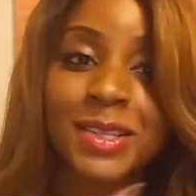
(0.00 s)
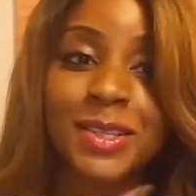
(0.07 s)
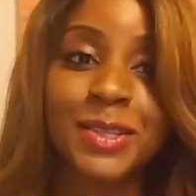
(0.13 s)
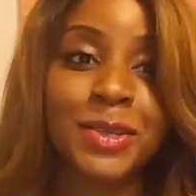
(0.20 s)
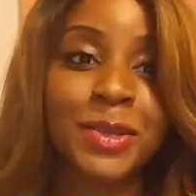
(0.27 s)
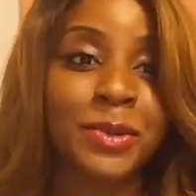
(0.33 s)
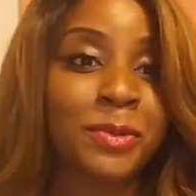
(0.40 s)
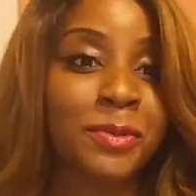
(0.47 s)

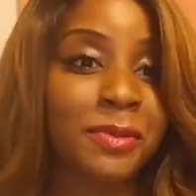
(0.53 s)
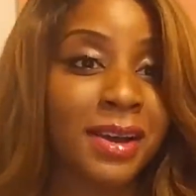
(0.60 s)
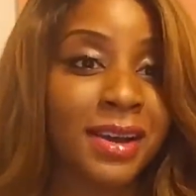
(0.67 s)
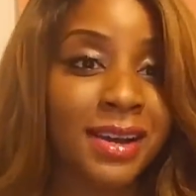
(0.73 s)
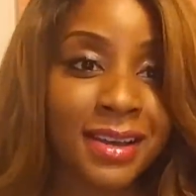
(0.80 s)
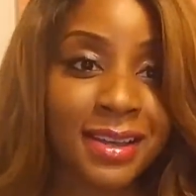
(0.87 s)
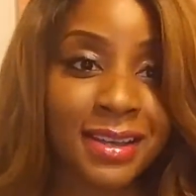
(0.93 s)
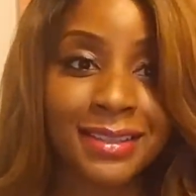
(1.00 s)
No
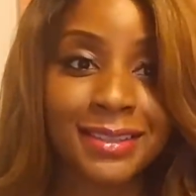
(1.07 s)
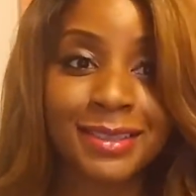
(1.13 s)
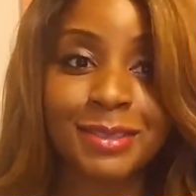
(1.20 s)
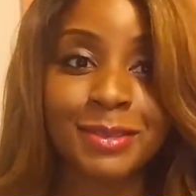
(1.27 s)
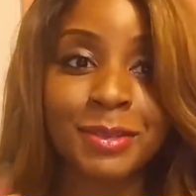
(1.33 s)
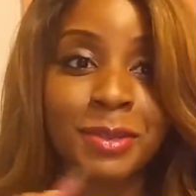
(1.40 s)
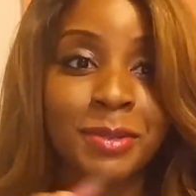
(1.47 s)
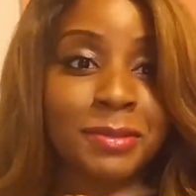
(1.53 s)
wine,
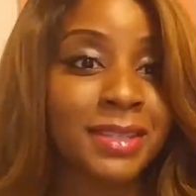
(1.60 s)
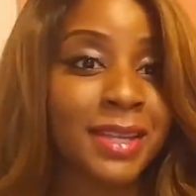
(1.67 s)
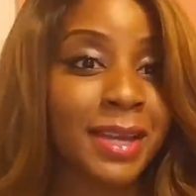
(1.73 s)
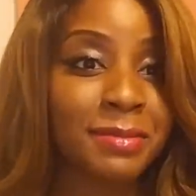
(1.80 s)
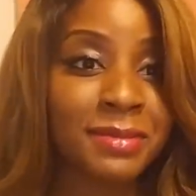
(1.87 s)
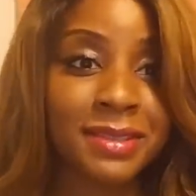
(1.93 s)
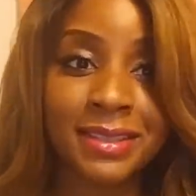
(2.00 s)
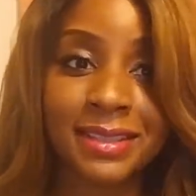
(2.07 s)
no
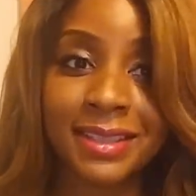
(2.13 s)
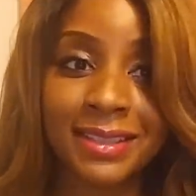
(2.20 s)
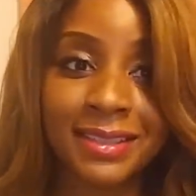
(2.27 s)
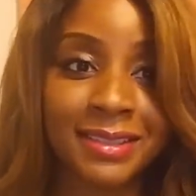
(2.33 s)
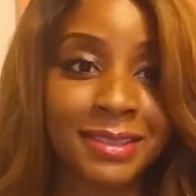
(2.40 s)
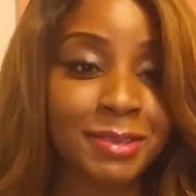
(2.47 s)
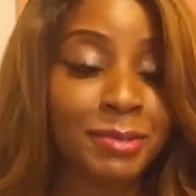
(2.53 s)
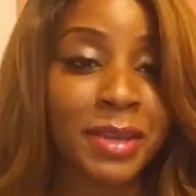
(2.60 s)
type of liquor.
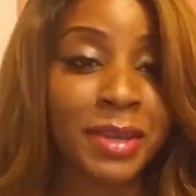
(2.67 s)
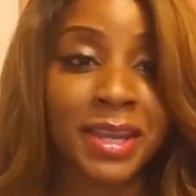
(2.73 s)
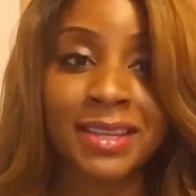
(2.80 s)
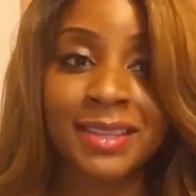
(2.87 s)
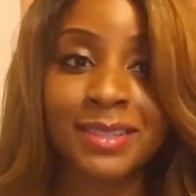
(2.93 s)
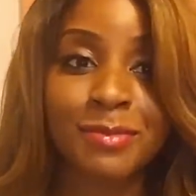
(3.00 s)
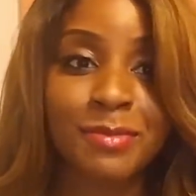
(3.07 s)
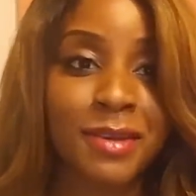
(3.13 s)
You can't
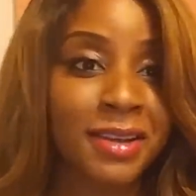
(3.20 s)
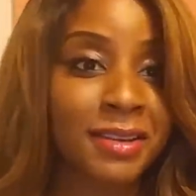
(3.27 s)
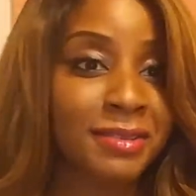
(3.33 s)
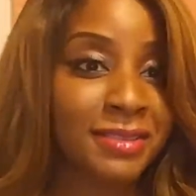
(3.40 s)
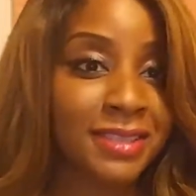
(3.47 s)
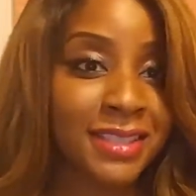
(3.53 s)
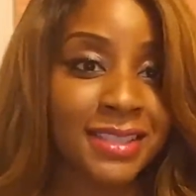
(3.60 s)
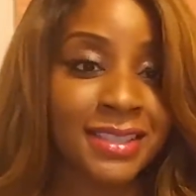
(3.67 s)
get a
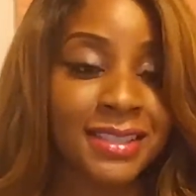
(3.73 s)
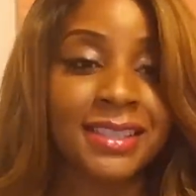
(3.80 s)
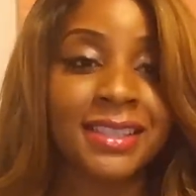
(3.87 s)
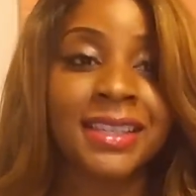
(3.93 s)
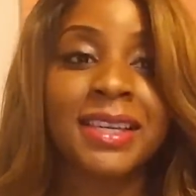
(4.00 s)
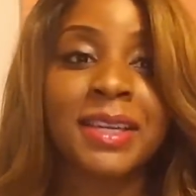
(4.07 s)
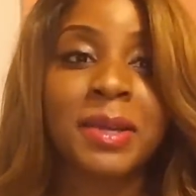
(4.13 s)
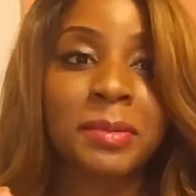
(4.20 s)
margarita
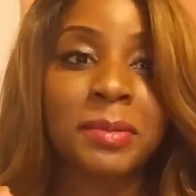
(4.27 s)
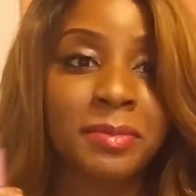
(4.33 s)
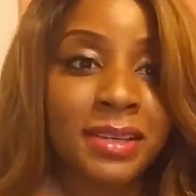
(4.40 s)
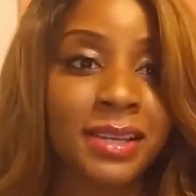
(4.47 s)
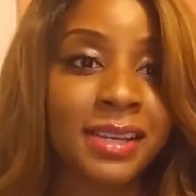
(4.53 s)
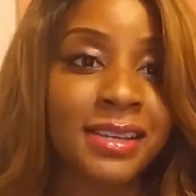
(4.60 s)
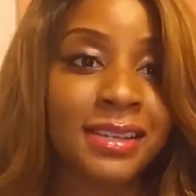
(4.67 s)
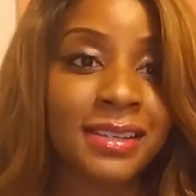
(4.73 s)

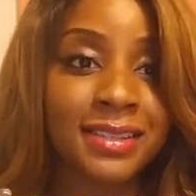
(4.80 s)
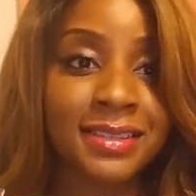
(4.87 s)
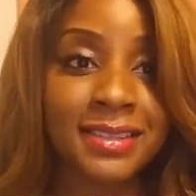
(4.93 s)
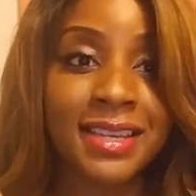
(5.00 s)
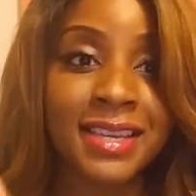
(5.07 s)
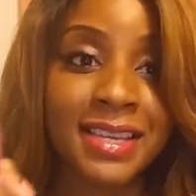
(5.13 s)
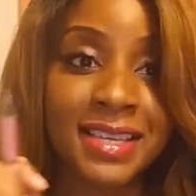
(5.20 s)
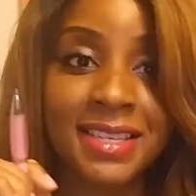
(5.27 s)
because
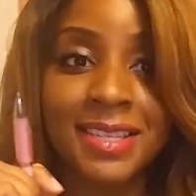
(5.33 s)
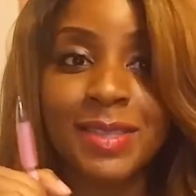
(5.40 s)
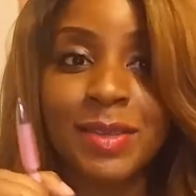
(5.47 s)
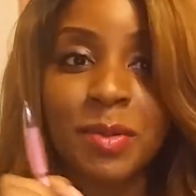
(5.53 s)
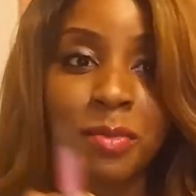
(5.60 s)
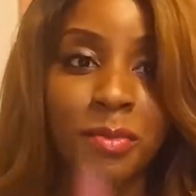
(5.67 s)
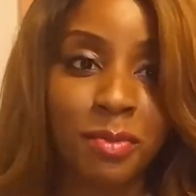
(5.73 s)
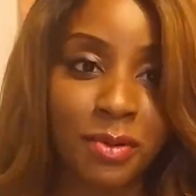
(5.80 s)
he's
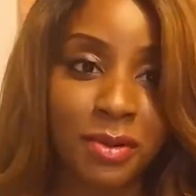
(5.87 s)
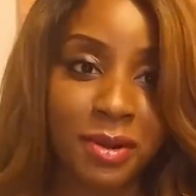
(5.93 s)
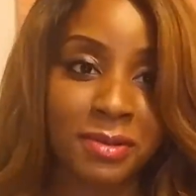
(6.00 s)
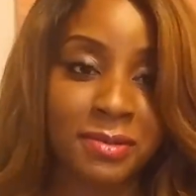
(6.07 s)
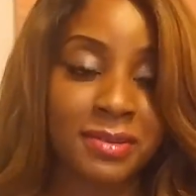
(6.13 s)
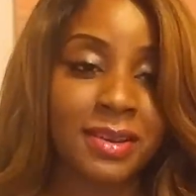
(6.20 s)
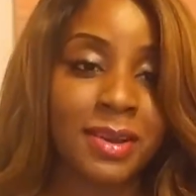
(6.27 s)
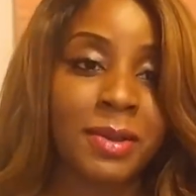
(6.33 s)

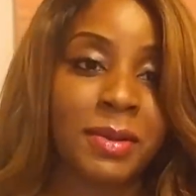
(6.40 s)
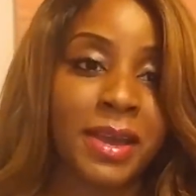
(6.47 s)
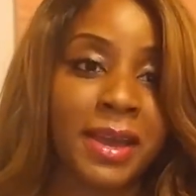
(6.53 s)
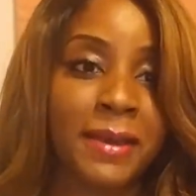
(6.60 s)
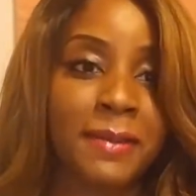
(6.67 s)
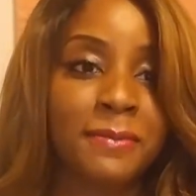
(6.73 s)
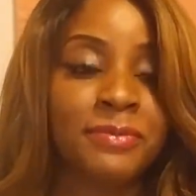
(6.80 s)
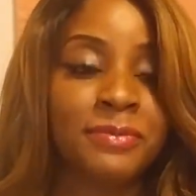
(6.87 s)
broke,
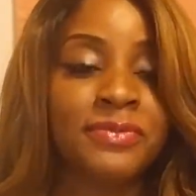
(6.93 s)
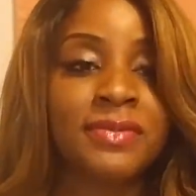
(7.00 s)
okay?